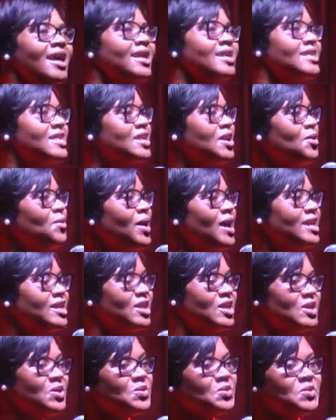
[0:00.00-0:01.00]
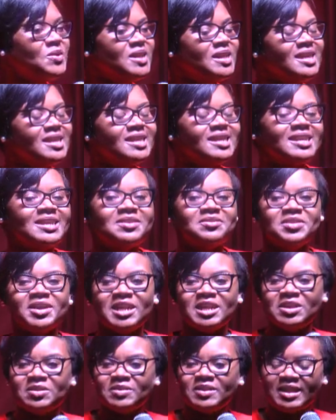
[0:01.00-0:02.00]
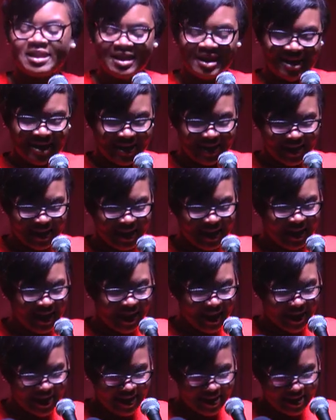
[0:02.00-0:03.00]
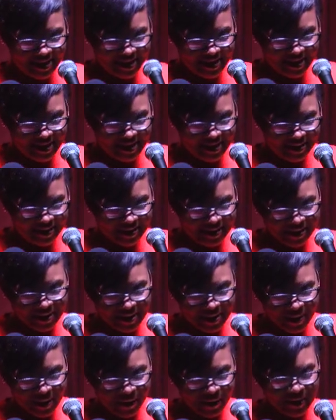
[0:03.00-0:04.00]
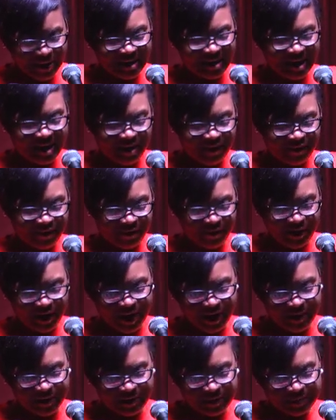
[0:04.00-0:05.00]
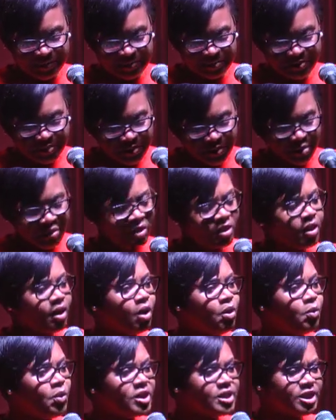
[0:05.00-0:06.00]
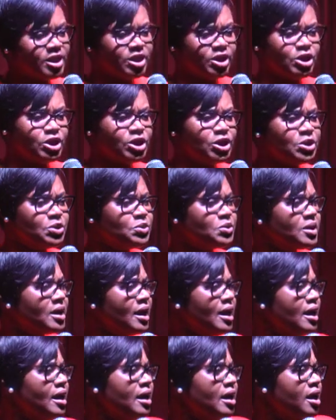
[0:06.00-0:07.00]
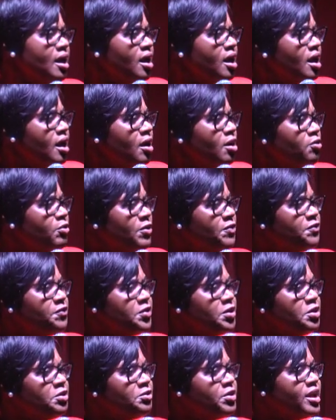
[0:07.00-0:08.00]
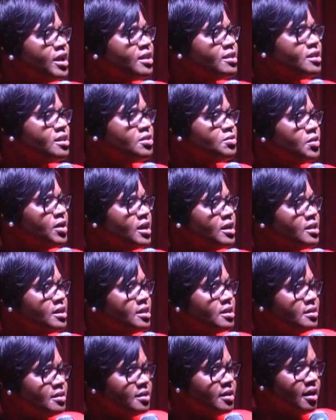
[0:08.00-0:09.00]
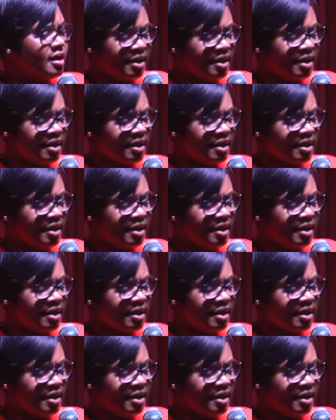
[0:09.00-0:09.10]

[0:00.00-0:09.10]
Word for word: So I tuned into the radio station and I heard our dear friend Watson Duke referring to us,